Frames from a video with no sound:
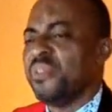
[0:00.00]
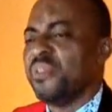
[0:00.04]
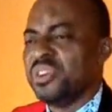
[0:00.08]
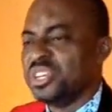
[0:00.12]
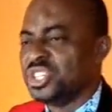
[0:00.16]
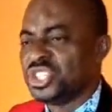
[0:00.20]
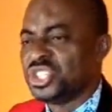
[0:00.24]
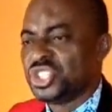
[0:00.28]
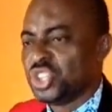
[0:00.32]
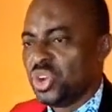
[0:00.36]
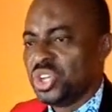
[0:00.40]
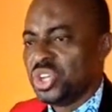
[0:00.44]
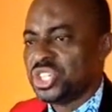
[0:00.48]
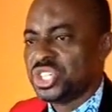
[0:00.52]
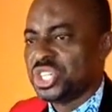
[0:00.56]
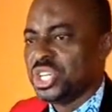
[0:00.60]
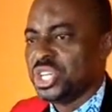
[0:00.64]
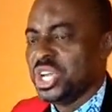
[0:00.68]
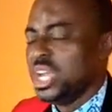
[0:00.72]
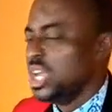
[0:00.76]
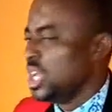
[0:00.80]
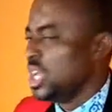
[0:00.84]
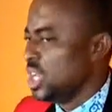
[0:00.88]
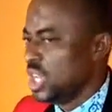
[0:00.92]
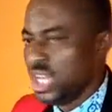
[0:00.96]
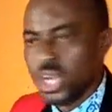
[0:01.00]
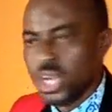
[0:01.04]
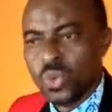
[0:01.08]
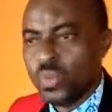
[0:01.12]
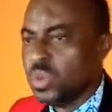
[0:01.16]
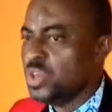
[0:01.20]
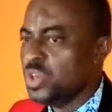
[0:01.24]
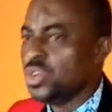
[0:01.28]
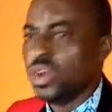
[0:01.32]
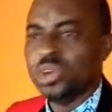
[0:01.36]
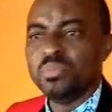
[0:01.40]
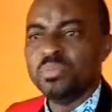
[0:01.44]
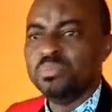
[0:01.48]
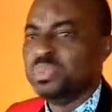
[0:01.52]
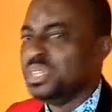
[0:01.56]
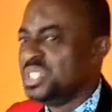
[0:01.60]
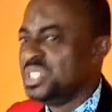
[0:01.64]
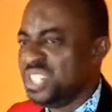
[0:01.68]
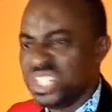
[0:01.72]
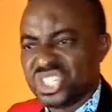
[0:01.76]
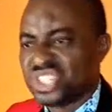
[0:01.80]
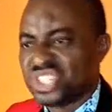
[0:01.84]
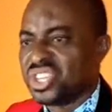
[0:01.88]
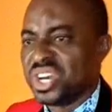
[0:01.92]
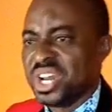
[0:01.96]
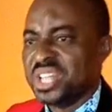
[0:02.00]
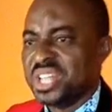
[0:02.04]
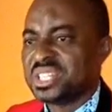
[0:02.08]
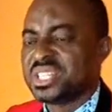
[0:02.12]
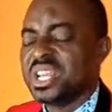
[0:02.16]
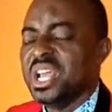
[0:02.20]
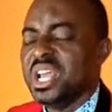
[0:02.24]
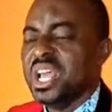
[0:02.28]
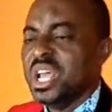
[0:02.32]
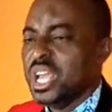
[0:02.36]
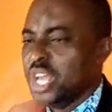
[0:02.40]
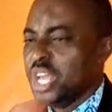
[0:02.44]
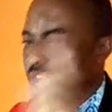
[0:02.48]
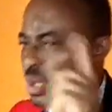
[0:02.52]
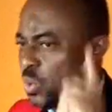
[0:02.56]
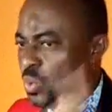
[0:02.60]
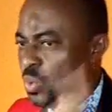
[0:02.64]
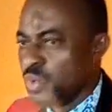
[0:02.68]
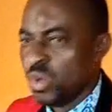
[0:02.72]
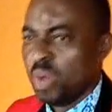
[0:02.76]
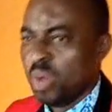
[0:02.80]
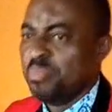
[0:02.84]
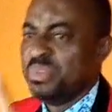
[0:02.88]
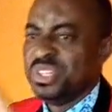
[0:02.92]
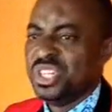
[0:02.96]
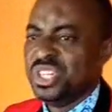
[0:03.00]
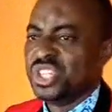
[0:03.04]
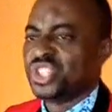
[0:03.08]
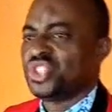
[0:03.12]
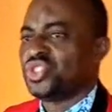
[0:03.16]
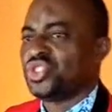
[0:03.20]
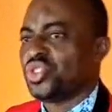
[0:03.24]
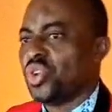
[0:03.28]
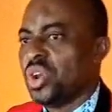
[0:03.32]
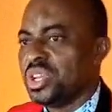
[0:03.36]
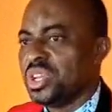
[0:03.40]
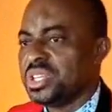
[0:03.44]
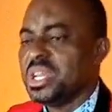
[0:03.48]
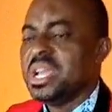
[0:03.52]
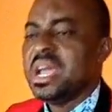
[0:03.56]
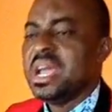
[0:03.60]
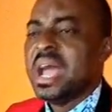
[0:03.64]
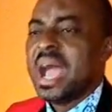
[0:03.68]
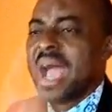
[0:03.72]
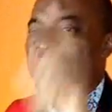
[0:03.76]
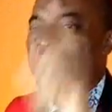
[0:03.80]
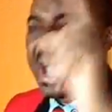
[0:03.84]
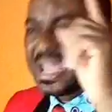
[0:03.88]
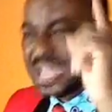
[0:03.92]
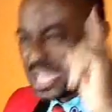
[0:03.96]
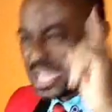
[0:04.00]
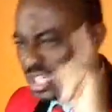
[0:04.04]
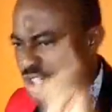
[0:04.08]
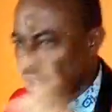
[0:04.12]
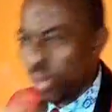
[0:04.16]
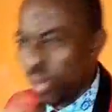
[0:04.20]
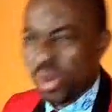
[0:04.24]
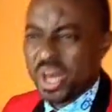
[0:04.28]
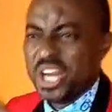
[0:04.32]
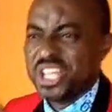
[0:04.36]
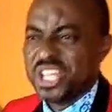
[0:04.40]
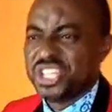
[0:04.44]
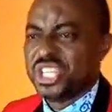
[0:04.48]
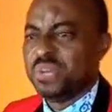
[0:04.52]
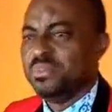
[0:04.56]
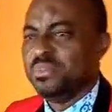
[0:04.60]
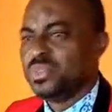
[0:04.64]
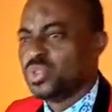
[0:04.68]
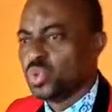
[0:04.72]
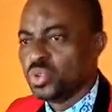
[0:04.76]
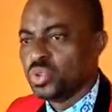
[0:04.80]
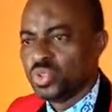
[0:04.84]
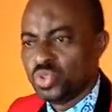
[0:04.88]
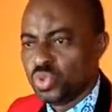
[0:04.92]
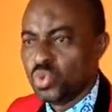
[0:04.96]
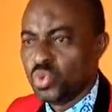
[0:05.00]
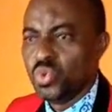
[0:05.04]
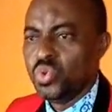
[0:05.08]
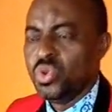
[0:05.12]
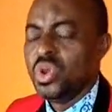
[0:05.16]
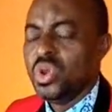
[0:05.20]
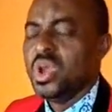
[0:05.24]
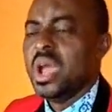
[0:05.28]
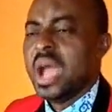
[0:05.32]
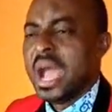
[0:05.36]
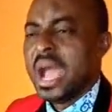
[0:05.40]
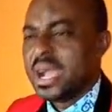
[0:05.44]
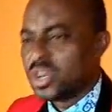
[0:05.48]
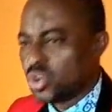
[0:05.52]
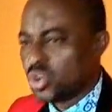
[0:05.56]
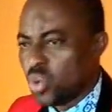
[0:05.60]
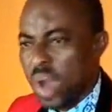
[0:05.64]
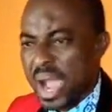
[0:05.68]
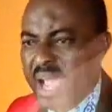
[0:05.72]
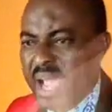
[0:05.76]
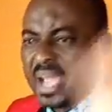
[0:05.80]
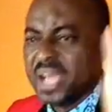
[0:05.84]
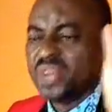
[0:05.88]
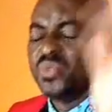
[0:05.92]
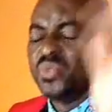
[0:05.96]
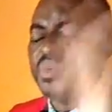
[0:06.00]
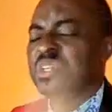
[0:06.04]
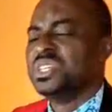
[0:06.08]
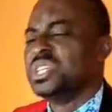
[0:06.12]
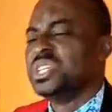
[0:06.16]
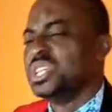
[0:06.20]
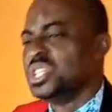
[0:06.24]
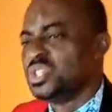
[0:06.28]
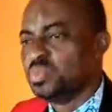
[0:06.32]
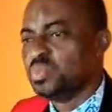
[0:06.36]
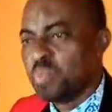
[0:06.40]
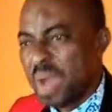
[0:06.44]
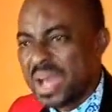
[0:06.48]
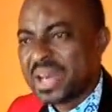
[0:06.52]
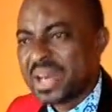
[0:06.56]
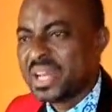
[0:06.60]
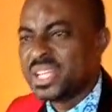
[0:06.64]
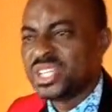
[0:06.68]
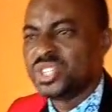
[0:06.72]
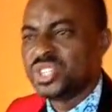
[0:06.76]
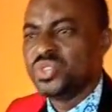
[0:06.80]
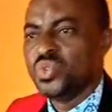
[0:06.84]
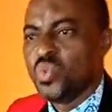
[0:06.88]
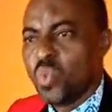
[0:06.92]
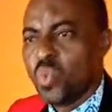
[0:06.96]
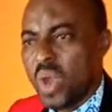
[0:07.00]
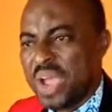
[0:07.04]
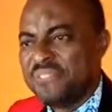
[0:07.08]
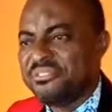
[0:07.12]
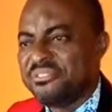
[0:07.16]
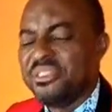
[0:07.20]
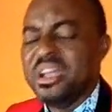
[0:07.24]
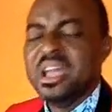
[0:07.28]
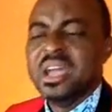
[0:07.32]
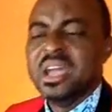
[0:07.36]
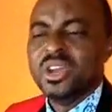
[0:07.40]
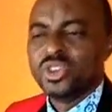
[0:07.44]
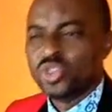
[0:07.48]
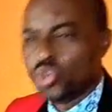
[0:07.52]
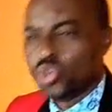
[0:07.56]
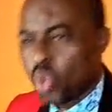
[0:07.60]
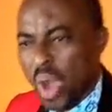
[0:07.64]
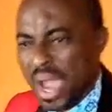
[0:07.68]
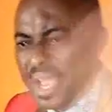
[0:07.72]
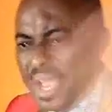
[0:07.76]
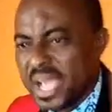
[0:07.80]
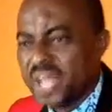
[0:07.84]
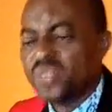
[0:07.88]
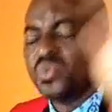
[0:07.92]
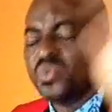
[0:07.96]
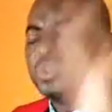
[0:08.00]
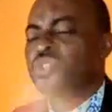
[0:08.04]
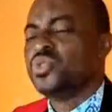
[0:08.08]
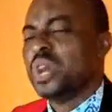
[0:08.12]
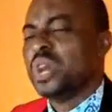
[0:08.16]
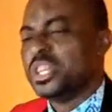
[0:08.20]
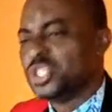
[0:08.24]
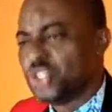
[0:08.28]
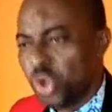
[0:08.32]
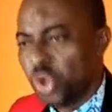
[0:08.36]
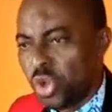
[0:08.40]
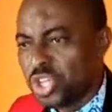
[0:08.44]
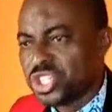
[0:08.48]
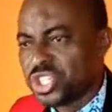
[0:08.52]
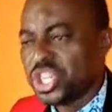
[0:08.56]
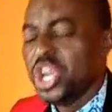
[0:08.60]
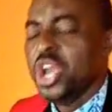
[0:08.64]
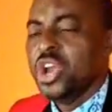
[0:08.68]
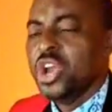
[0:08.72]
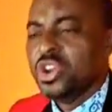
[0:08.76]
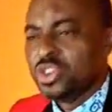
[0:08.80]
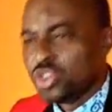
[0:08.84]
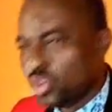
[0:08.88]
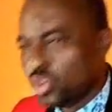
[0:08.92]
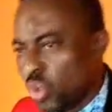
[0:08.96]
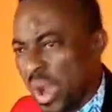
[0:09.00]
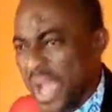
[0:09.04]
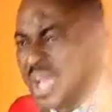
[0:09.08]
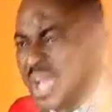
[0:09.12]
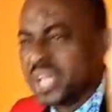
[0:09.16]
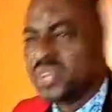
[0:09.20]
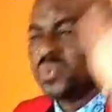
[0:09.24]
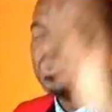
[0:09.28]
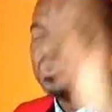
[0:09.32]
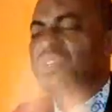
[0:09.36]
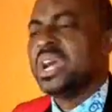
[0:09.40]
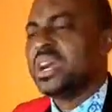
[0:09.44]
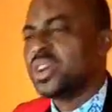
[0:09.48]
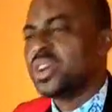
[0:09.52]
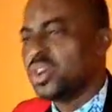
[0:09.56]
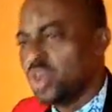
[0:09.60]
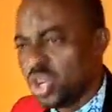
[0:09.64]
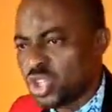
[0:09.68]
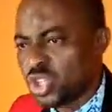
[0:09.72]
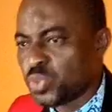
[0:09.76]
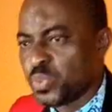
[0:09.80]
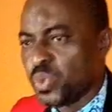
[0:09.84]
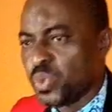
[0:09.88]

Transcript: praying for his church. He will not be disgraced. He will not be destroyed. I encourage him to do and go ahead with his marriage, new wife. Go ahead with your church. Go ahead with your